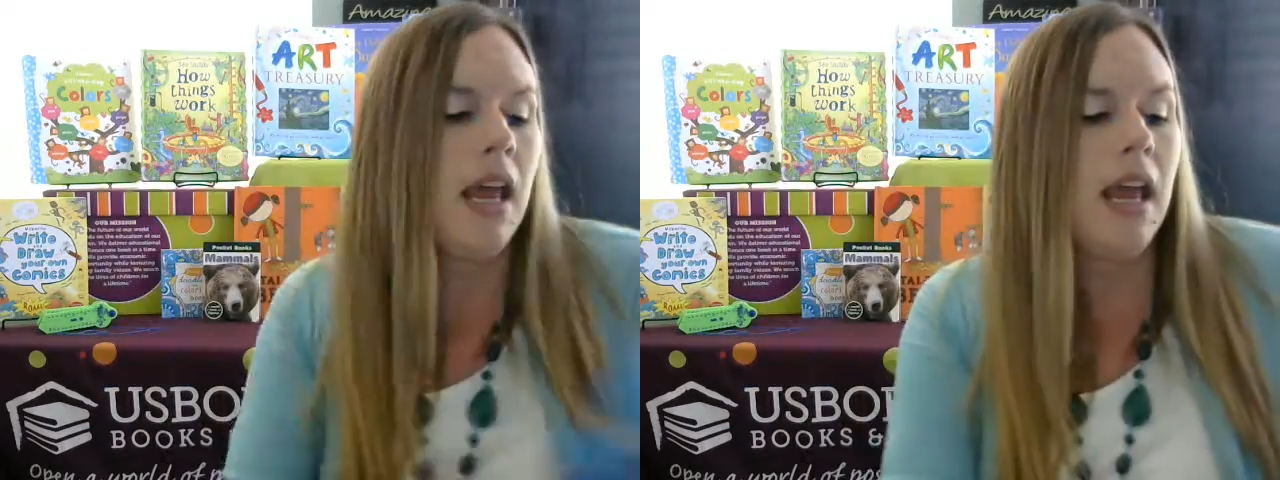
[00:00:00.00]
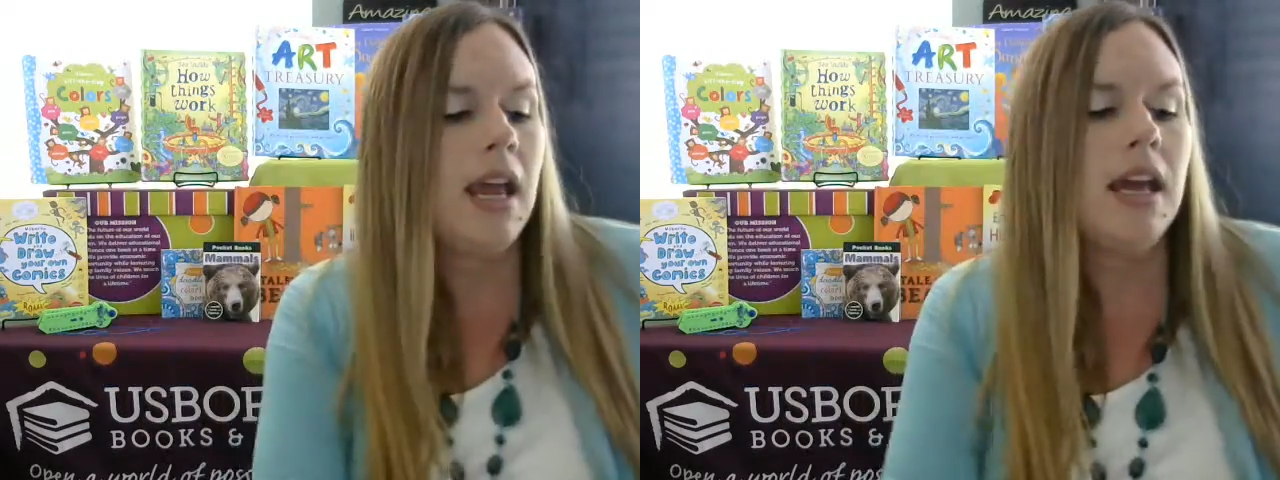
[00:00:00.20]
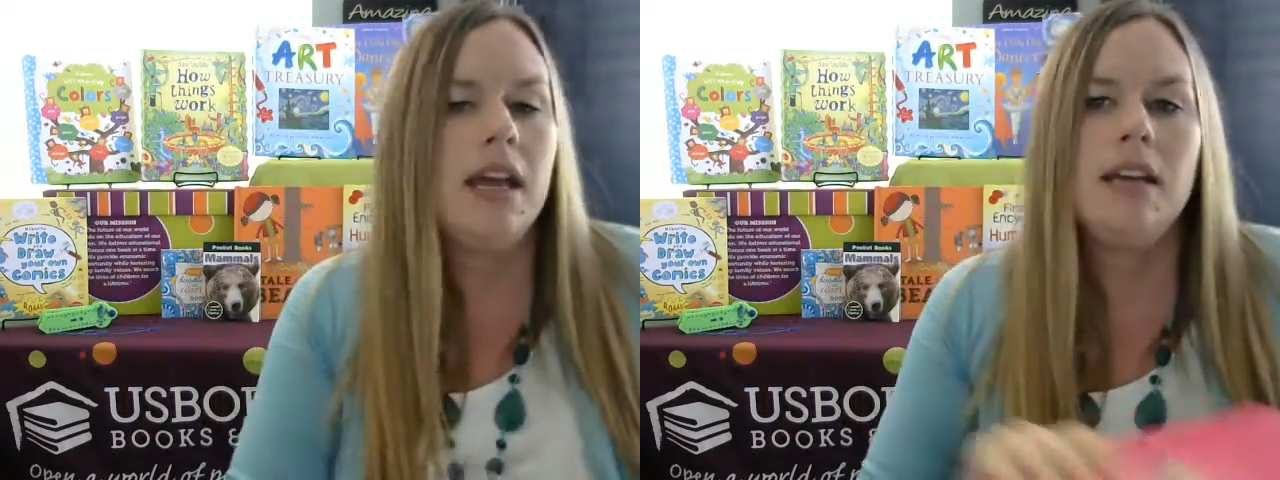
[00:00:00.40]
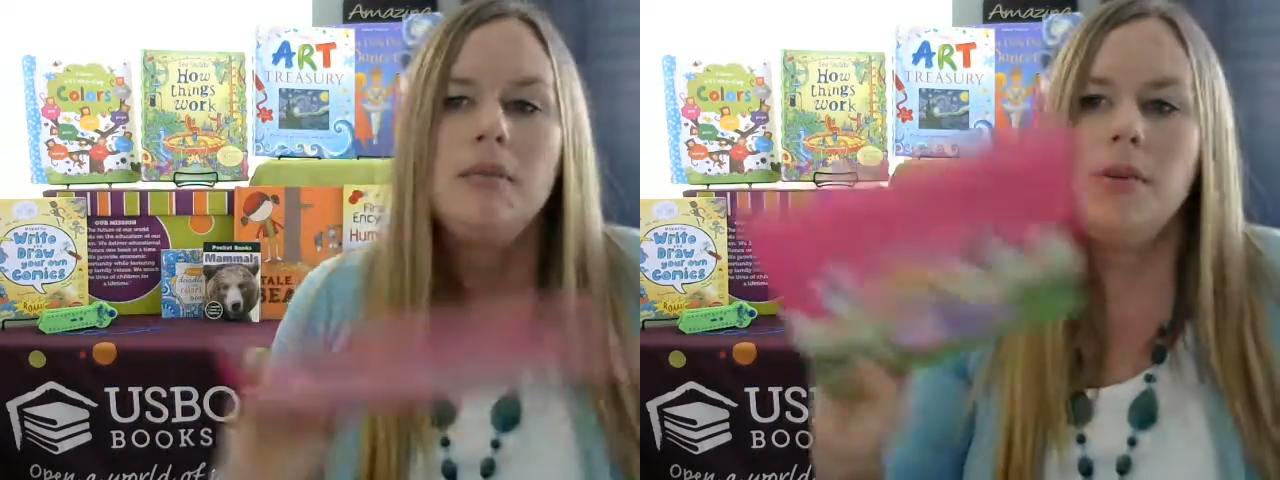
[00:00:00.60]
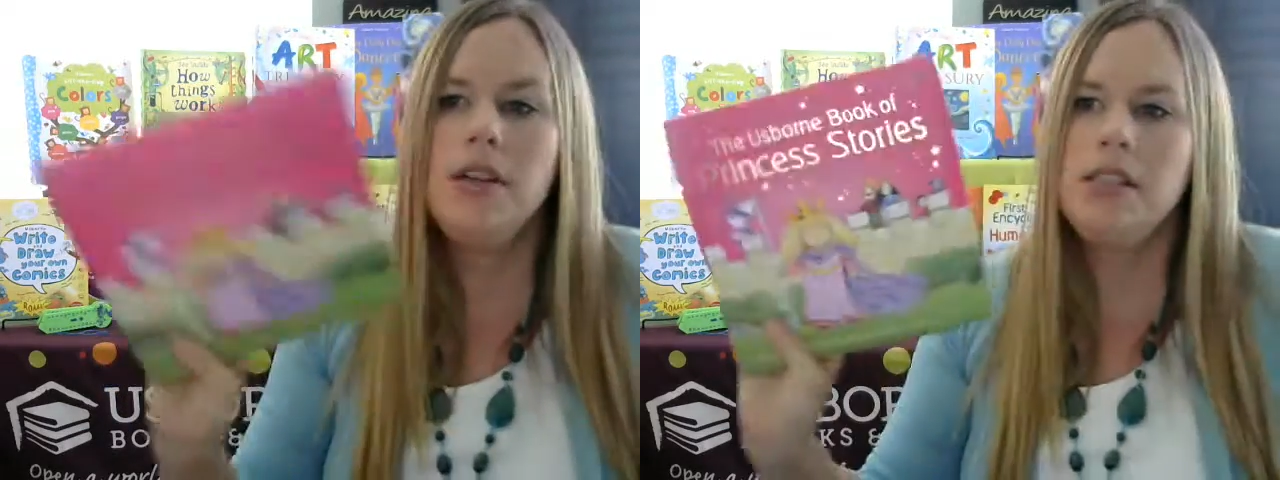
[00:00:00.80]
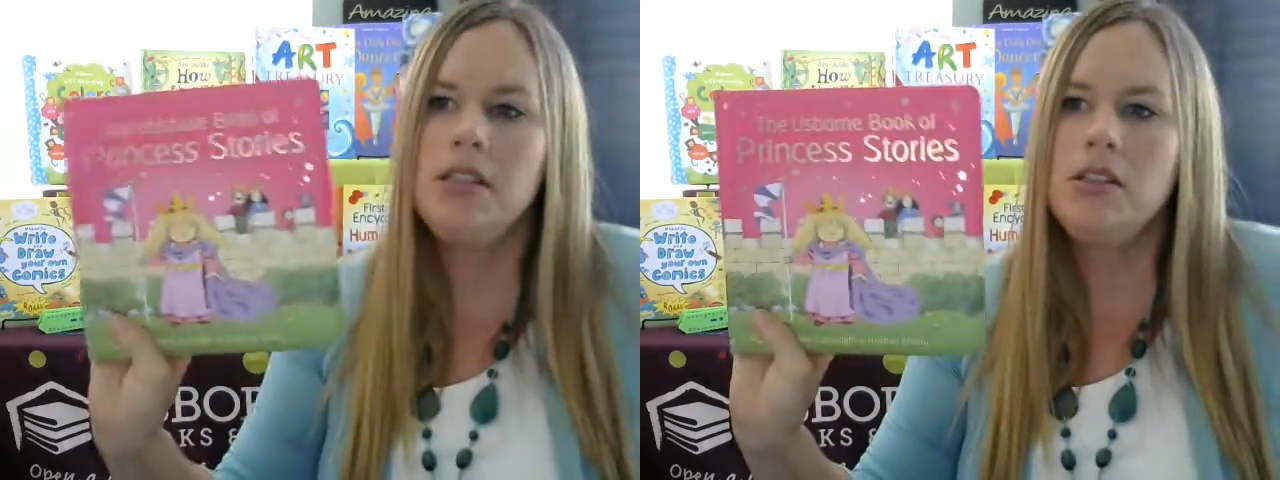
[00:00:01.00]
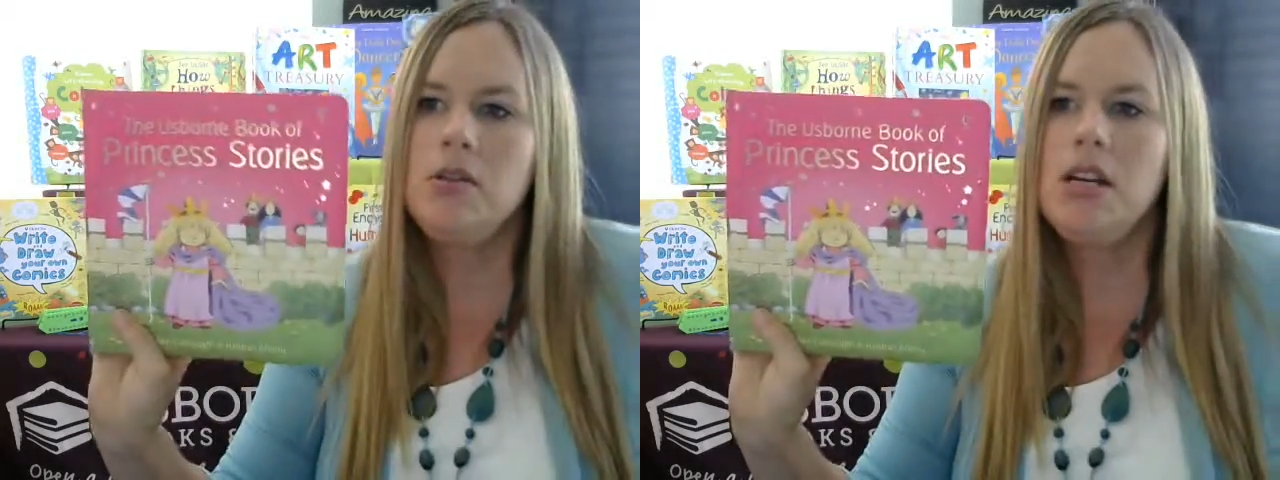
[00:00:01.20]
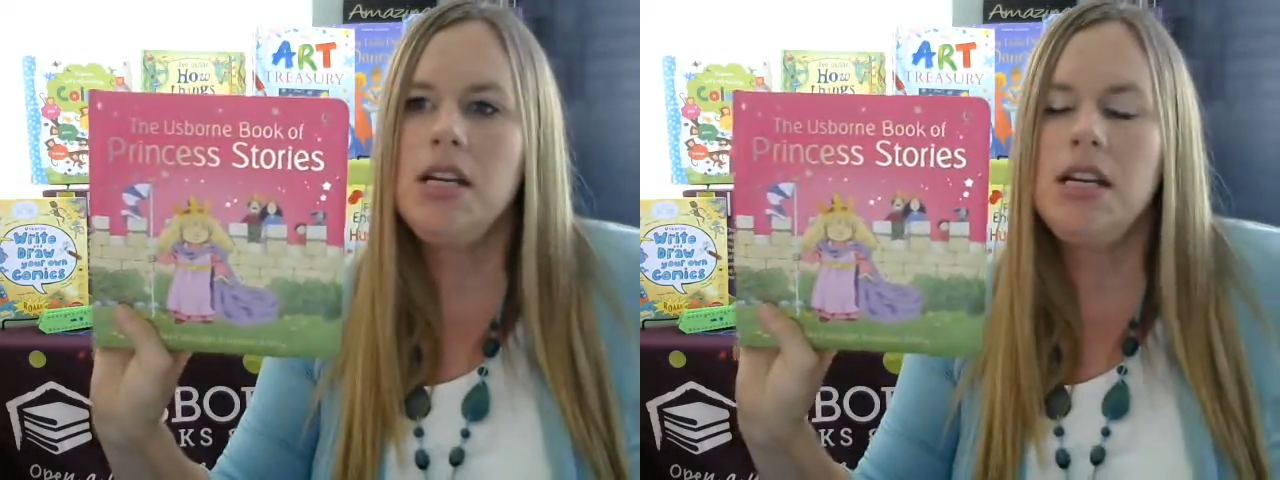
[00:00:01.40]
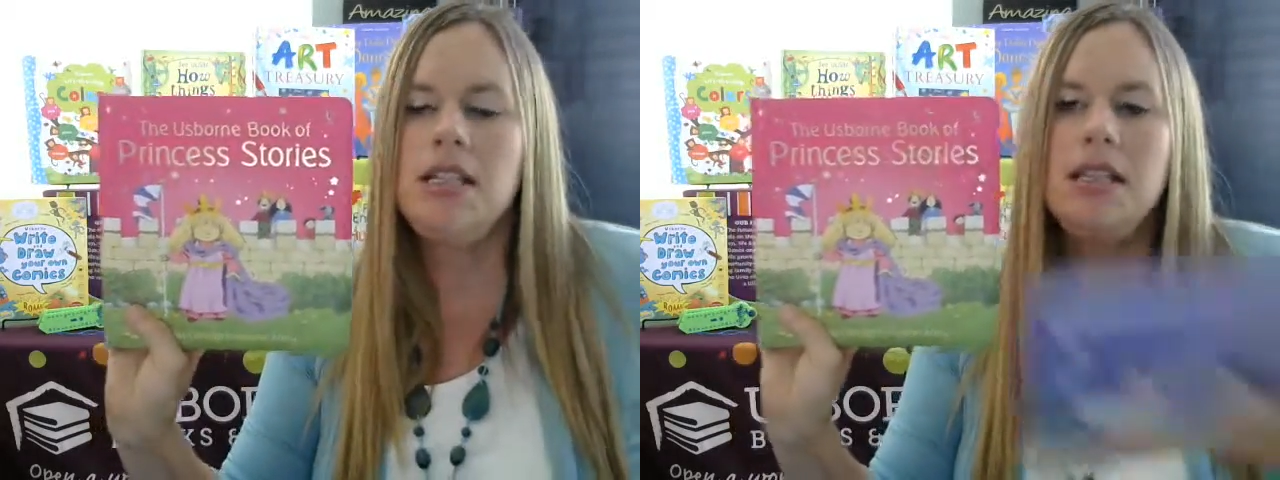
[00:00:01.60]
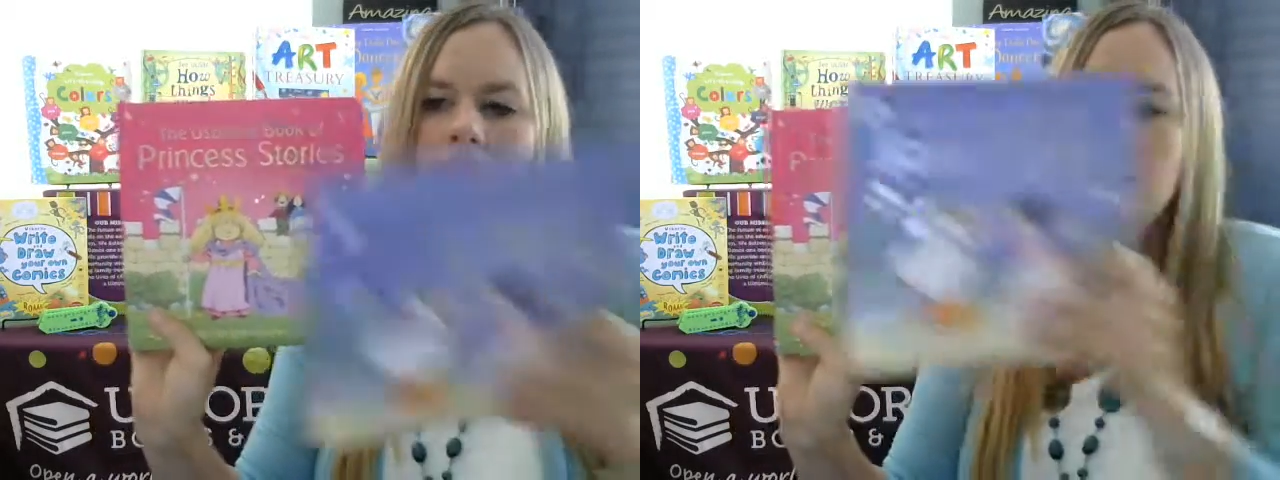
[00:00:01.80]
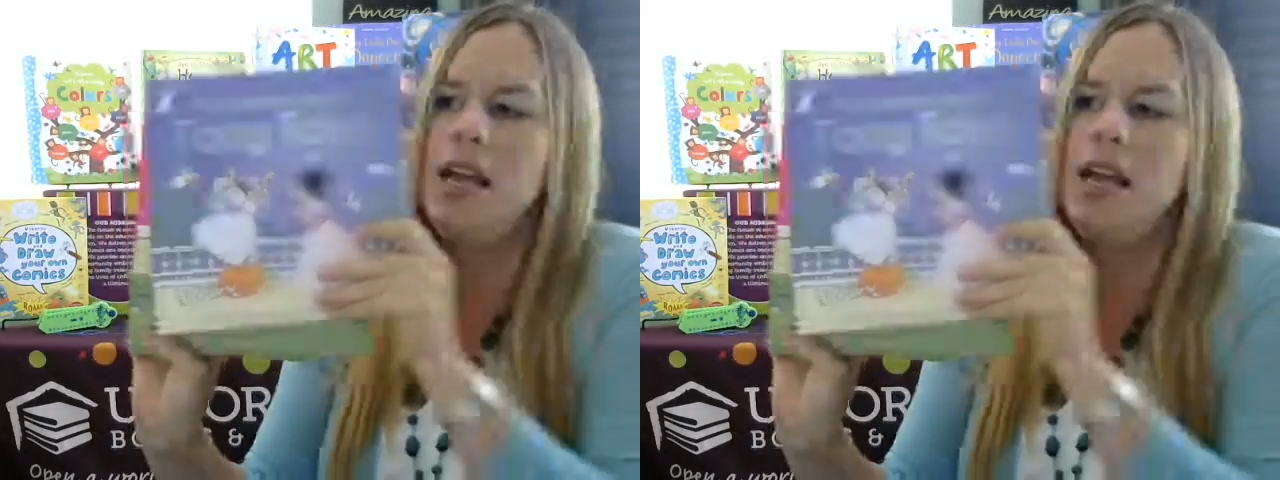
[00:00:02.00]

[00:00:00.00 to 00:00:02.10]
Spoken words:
and princess stories